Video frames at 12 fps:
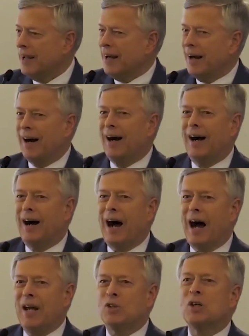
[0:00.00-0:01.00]

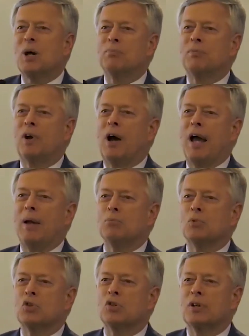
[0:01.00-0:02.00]
I
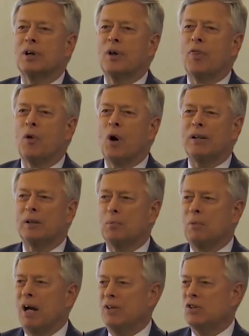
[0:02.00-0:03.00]
sometimes thought to
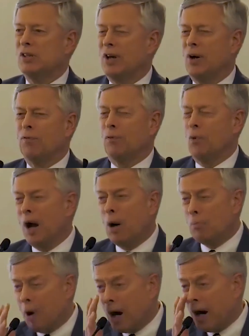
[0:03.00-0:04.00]
myself, well,
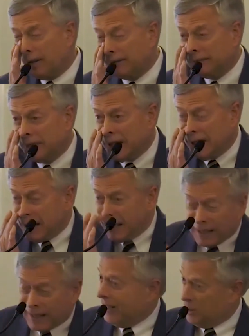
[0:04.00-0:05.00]
Mark,
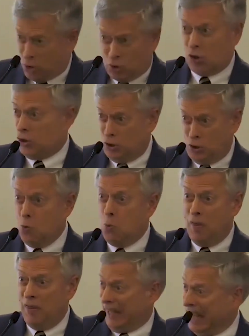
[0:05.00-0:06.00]
it's just
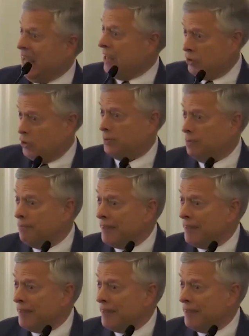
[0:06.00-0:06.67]
you and the kids.